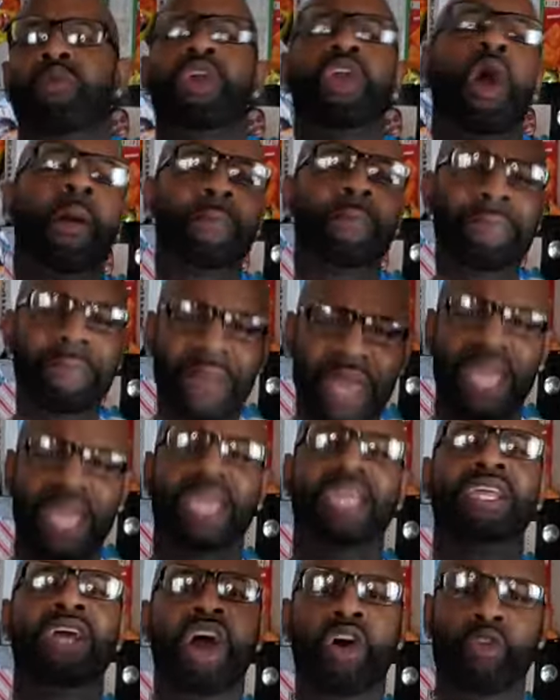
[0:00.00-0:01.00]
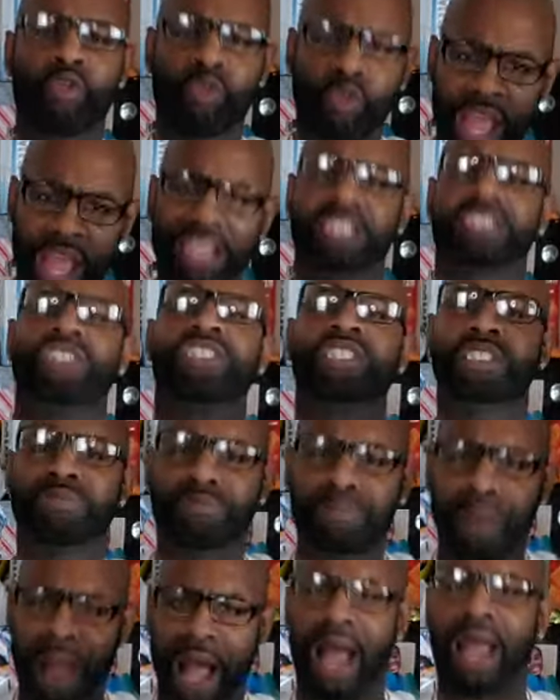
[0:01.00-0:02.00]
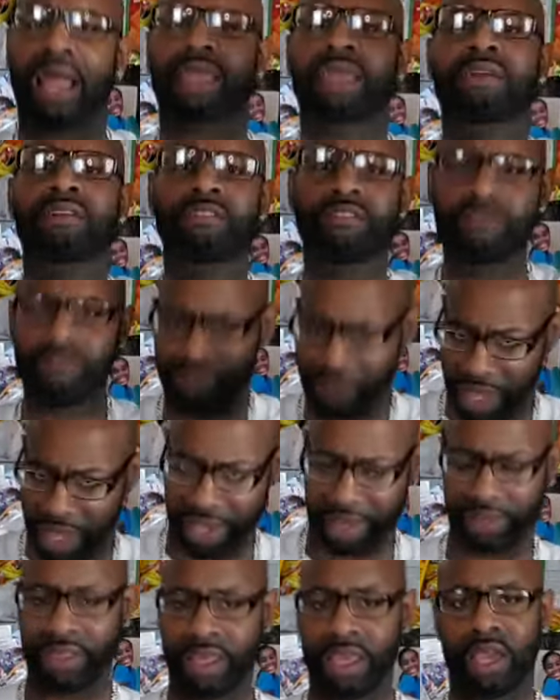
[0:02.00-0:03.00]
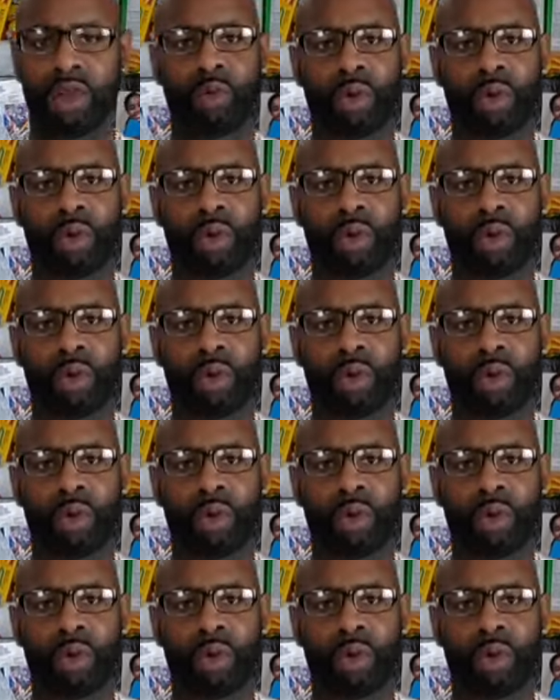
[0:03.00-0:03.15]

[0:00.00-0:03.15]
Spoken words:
We are made righteous by faith.